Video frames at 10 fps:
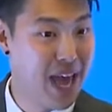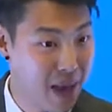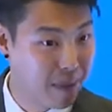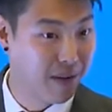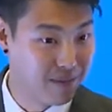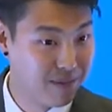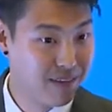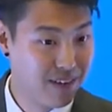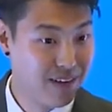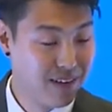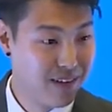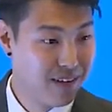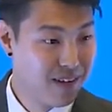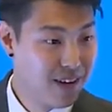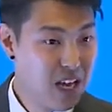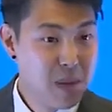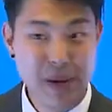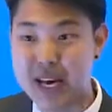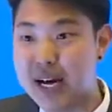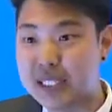habit
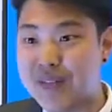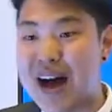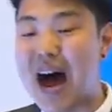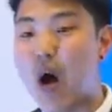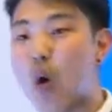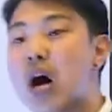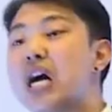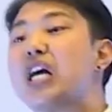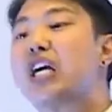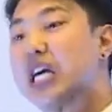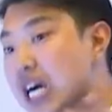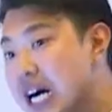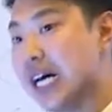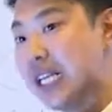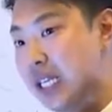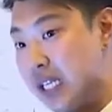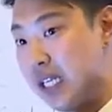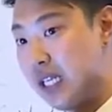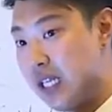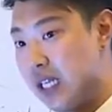because of how good,
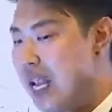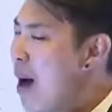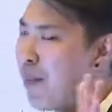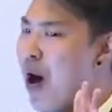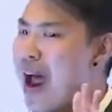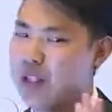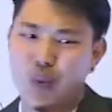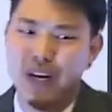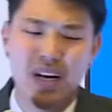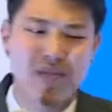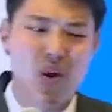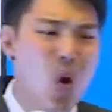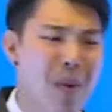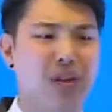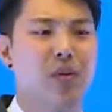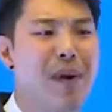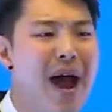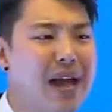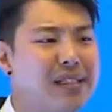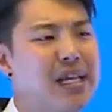not price, we didn't even know about the
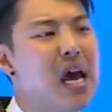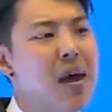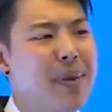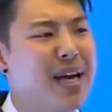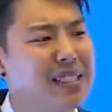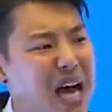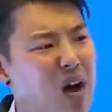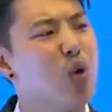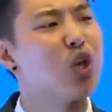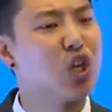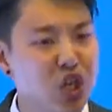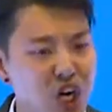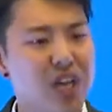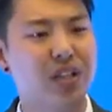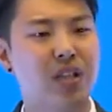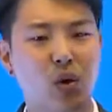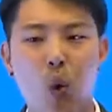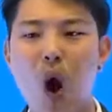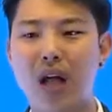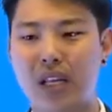price, because how good the
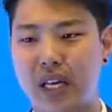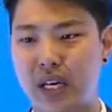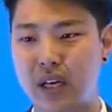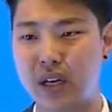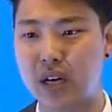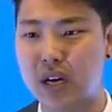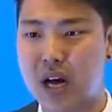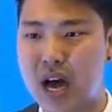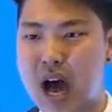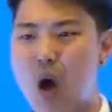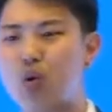quality, how